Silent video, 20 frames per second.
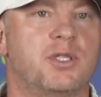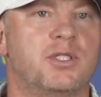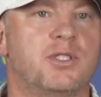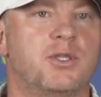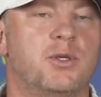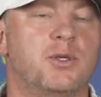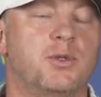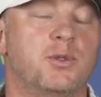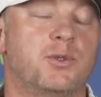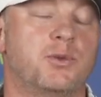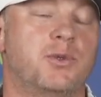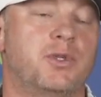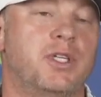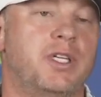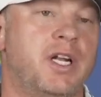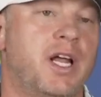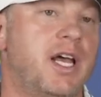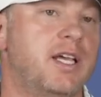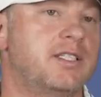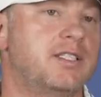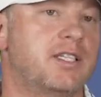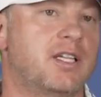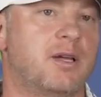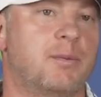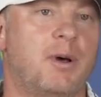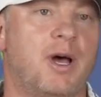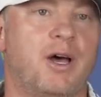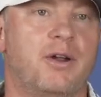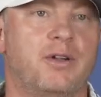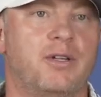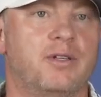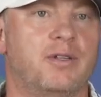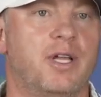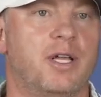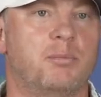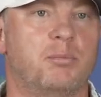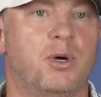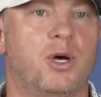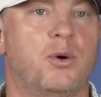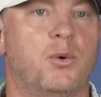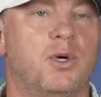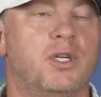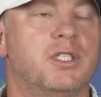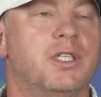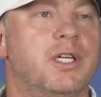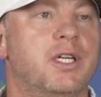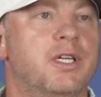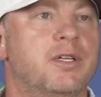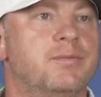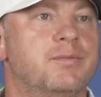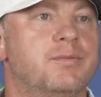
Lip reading: So it was really nice to come out and putt well today.